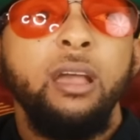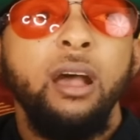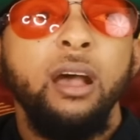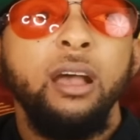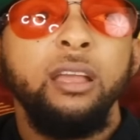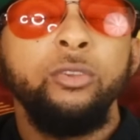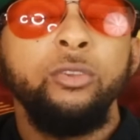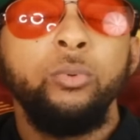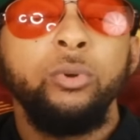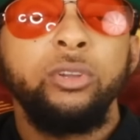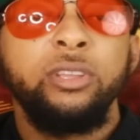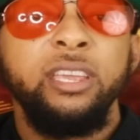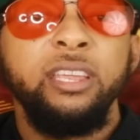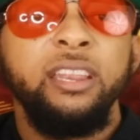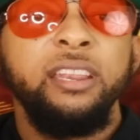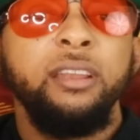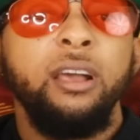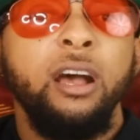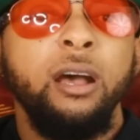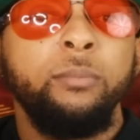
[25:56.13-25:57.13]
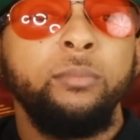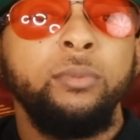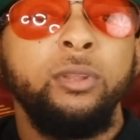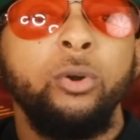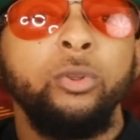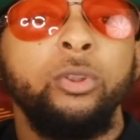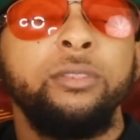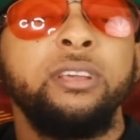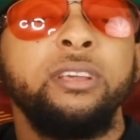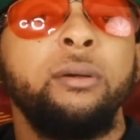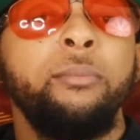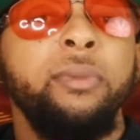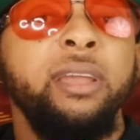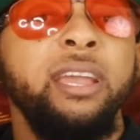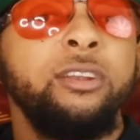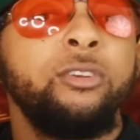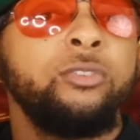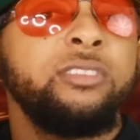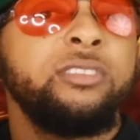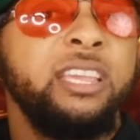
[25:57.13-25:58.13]
you will get an upload on the
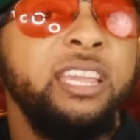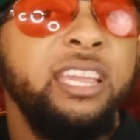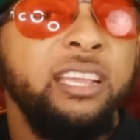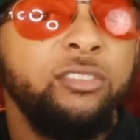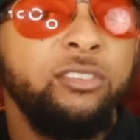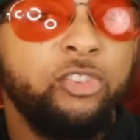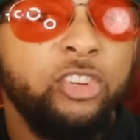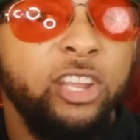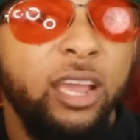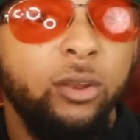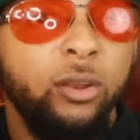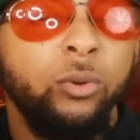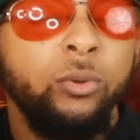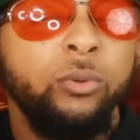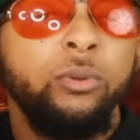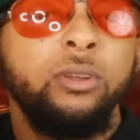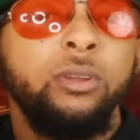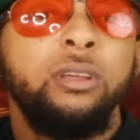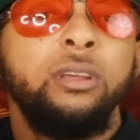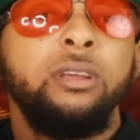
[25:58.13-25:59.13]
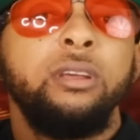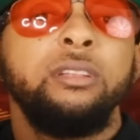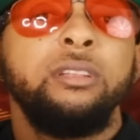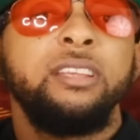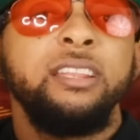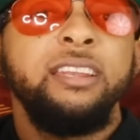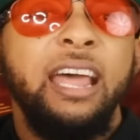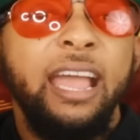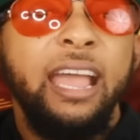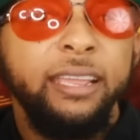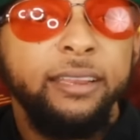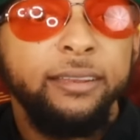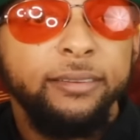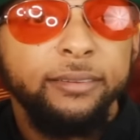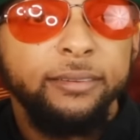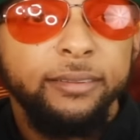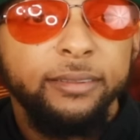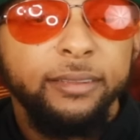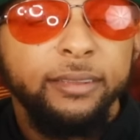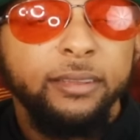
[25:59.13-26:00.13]
Commander's Kings channel tonight.
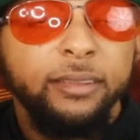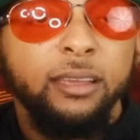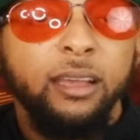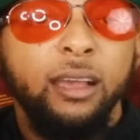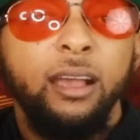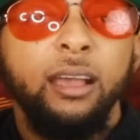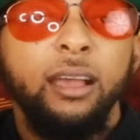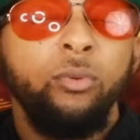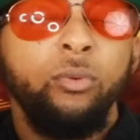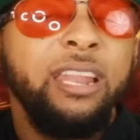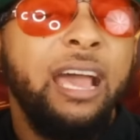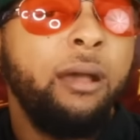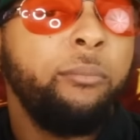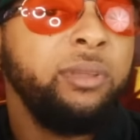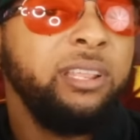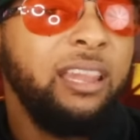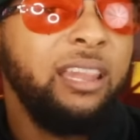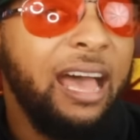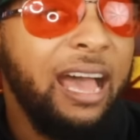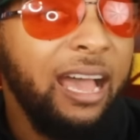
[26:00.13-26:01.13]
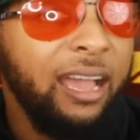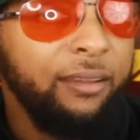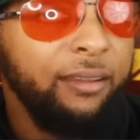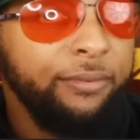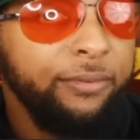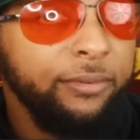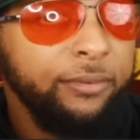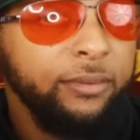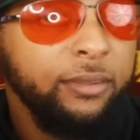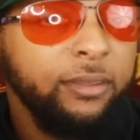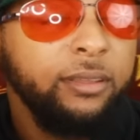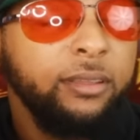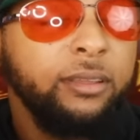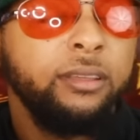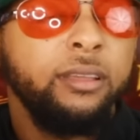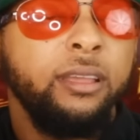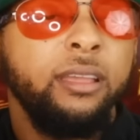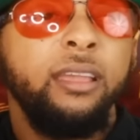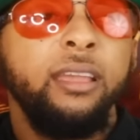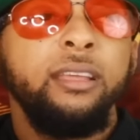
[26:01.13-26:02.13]
It will not be live.
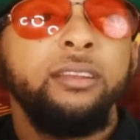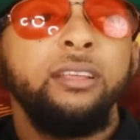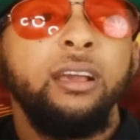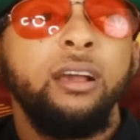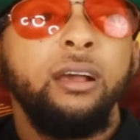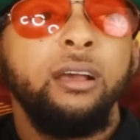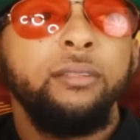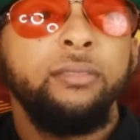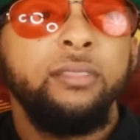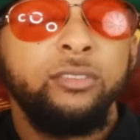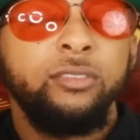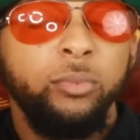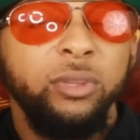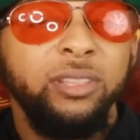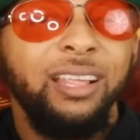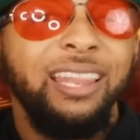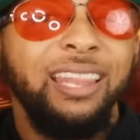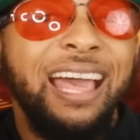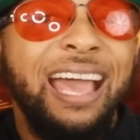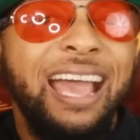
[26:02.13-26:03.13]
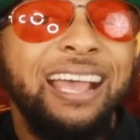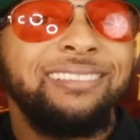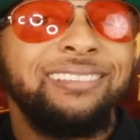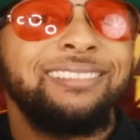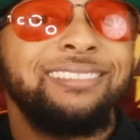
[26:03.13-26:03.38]
And this will be the last